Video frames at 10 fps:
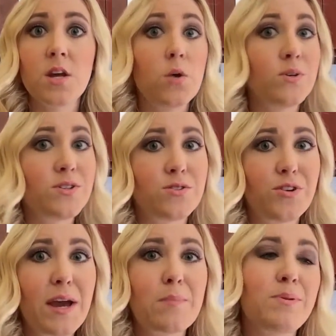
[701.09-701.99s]
which is
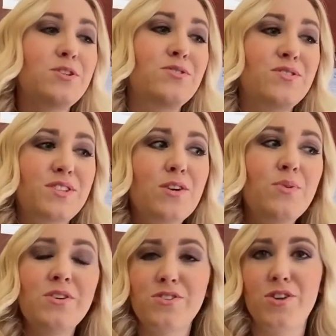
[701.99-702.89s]
great, but you still,
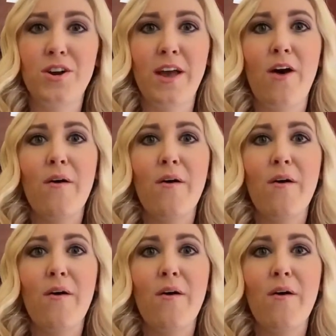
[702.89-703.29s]
when you're starting out,